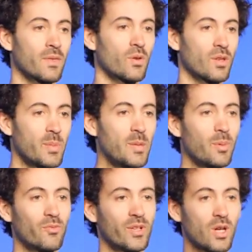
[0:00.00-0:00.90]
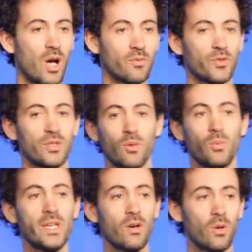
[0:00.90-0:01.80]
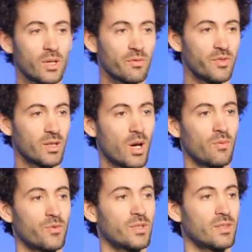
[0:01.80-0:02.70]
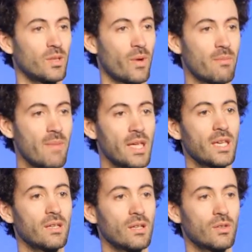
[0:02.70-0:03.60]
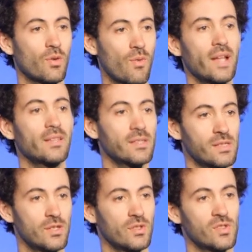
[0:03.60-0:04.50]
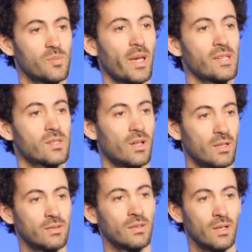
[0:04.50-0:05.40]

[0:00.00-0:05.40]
know that people feel confident, that we all can feel confident that we're making the right decisions based on